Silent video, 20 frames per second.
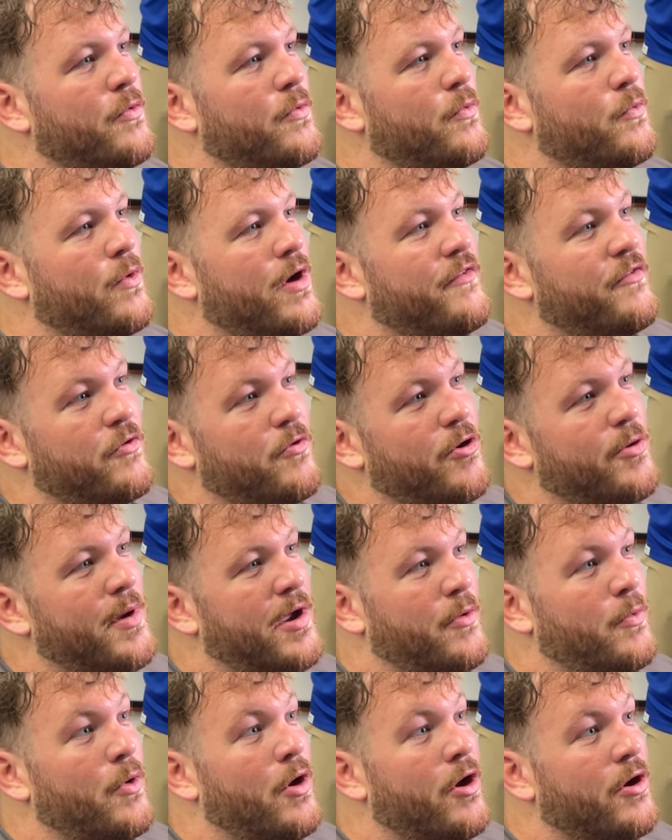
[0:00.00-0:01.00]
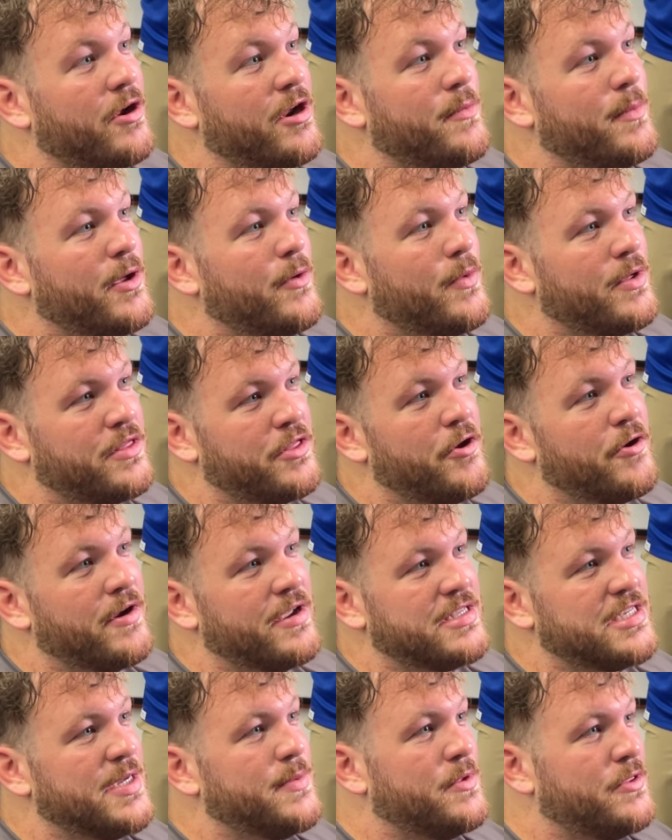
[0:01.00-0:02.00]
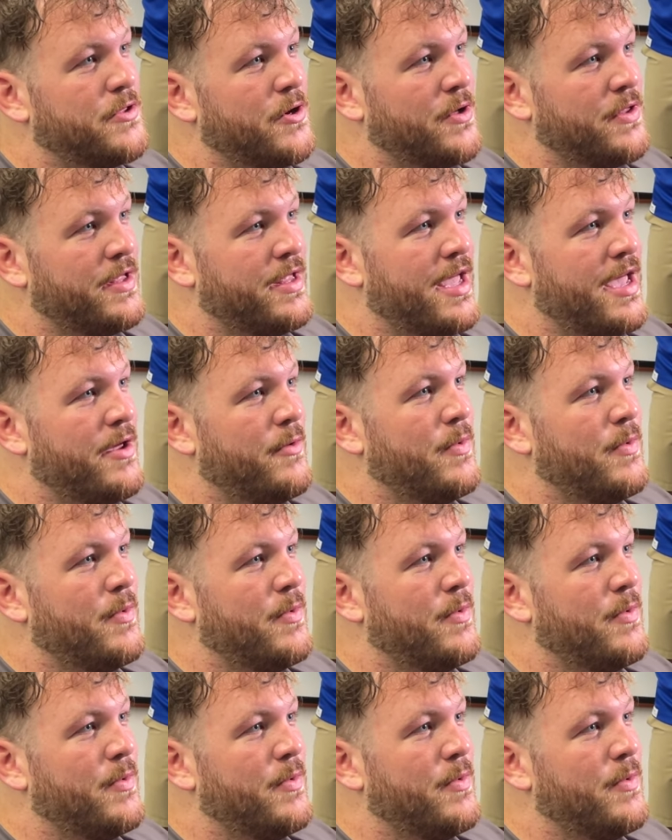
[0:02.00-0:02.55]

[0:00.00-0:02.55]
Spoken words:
whatever quarterback we are going to be with during team throughout the day,